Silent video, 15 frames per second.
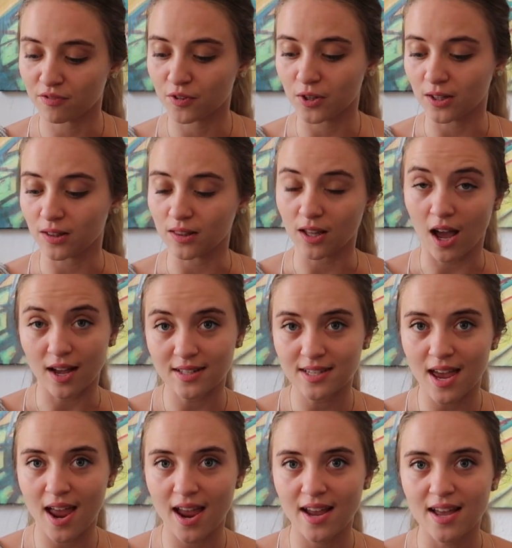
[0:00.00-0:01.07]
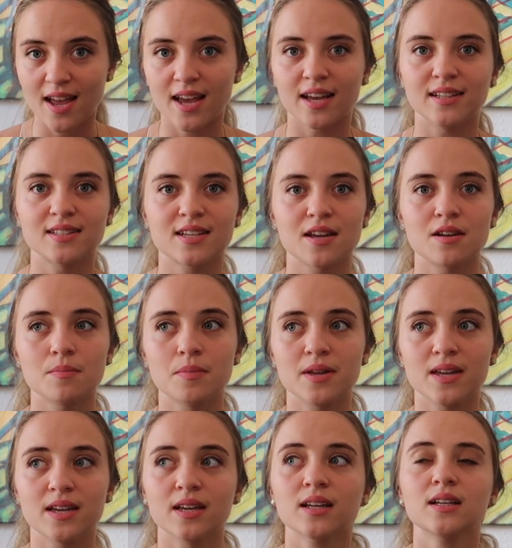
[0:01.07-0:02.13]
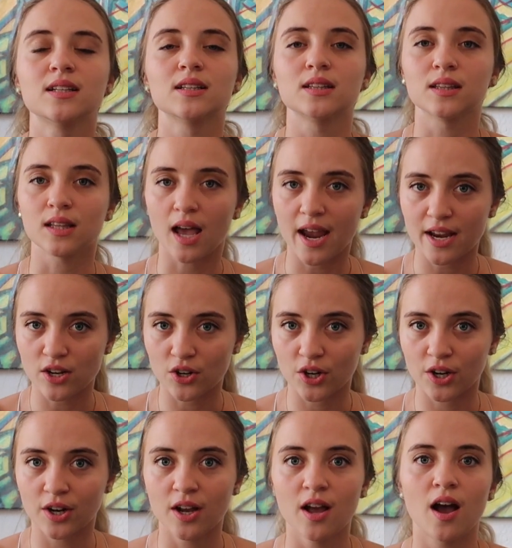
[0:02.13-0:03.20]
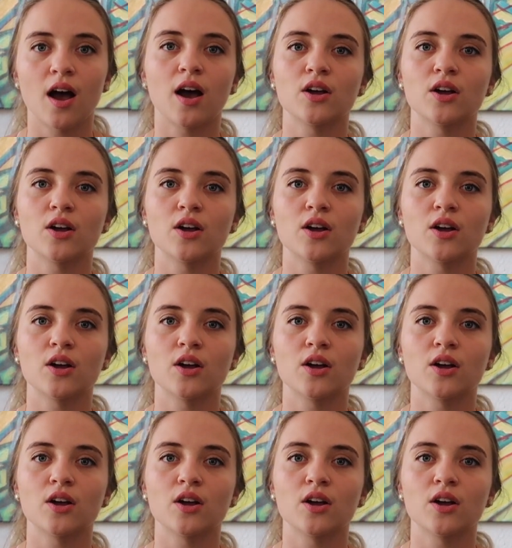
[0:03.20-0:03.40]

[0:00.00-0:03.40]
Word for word: For a latte, it's gonna be lighter,